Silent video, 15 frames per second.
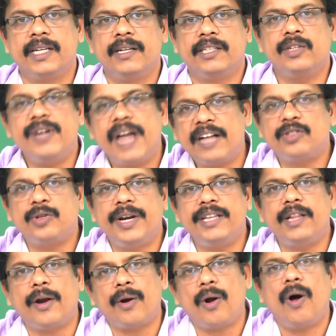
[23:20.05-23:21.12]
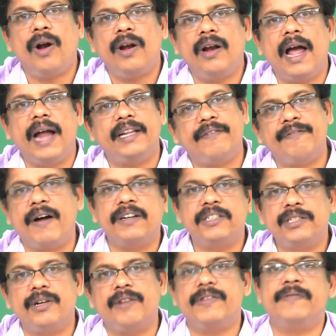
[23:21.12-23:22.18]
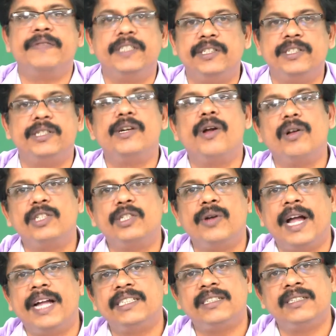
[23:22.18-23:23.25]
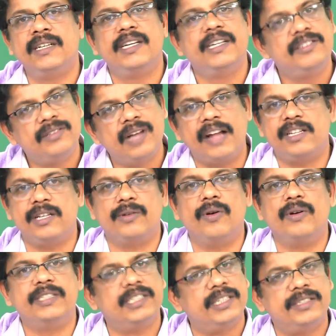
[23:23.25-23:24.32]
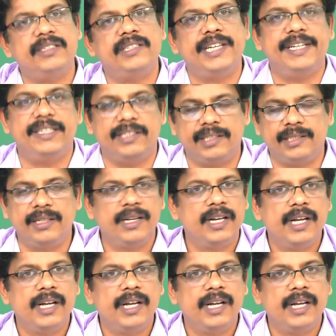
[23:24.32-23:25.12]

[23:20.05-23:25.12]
So, naturally the role and the function of the physician also has undergone certain changes,